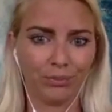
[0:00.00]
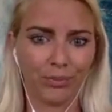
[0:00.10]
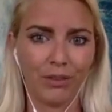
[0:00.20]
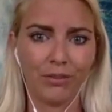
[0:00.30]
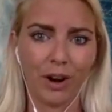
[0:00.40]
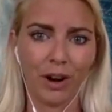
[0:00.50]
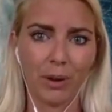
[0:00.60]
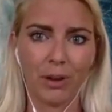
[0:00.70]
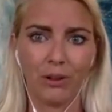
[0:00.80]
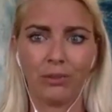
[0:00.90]

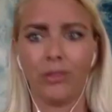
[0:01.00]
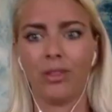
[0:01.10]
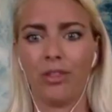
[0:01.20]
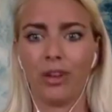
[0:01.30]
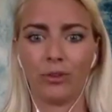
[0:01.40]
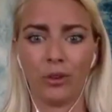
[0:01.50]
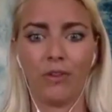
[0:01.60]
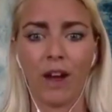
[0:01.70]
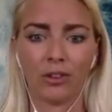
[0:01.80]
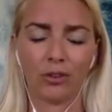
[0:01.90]
environmental things,
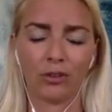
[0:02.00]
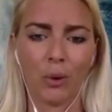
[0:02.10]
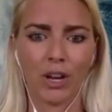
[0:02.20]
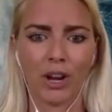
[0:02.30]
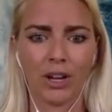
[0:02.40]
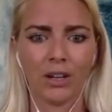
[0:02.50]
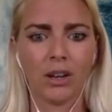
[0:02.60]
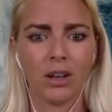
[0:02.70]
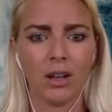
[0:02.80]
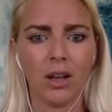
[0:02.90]
factors going on.
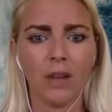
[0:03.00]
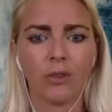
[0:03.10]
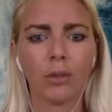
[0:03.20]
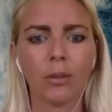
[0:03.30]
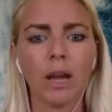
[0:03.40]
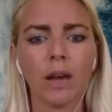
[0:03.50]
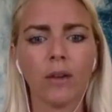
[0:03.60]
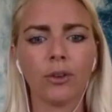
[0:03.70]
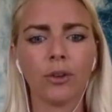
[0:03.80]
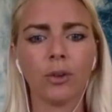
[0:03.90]
So let me
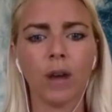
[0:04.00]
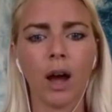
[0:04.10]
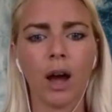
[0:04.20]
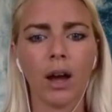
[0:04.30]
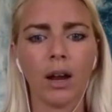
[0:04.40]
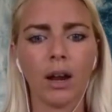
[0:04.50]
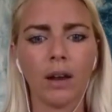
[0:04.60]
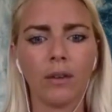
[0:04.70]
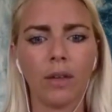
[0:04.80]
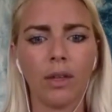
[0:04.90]
ask you
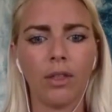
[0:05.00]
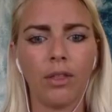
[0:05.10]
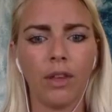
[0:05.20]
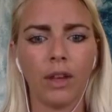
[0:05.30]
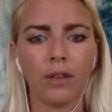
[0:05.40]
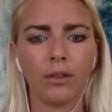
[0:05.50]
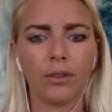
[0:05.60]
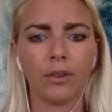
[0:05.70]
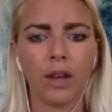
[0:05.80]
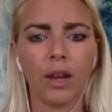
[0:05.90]
guys this.
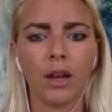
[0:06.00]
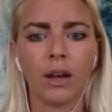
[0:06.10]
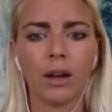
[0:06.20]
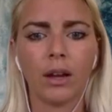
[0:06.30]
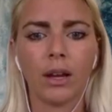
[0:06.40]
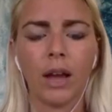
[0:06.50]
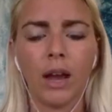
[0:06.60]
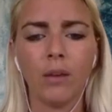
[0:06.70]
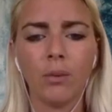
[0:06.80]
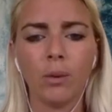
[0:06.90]

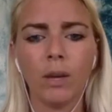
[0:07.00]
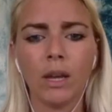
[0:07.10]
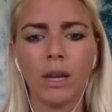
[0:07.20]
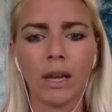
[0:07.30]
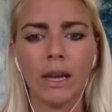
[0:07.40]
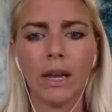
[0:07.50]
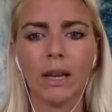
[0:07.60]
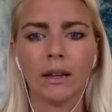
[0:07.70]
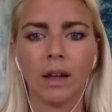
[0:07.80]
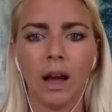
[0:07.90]
Can we
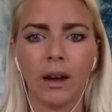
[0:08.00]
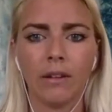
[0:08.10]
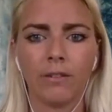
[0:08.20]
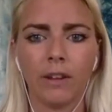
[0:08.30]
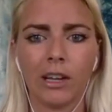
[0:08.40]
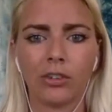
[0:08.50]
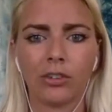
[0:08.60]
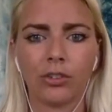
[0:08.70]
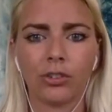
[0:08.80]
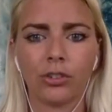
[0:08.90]
eat
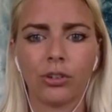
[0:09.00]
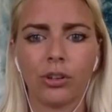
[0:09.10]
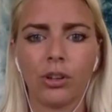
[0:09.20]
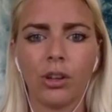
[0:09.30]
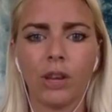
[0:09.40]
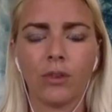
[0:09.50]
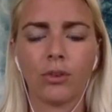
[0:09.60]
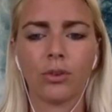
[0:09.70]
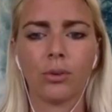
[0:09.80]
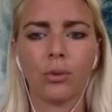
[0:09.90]
lionfish?
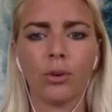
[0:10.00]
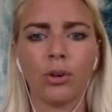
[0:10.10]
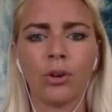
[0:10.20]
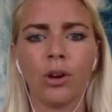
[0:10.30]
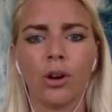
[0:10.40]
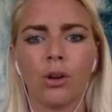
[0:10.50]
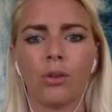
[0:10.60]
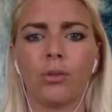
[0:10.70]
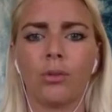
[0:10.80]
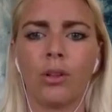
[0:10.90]
Yes or no?